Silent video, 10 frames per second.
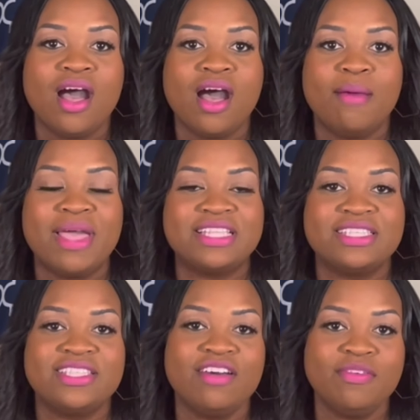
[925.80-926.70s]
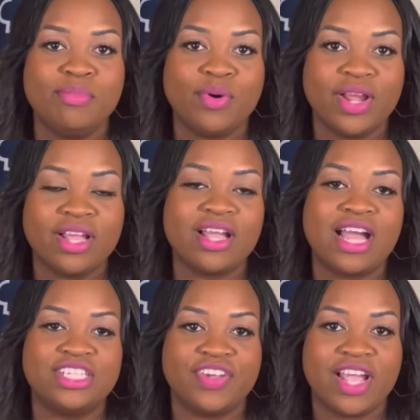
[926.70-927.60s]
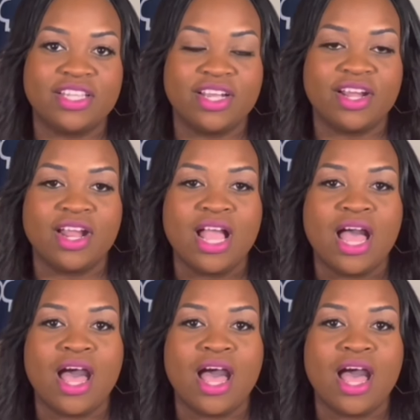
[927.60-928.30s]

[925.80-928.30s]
Um, as a self-employed contractor,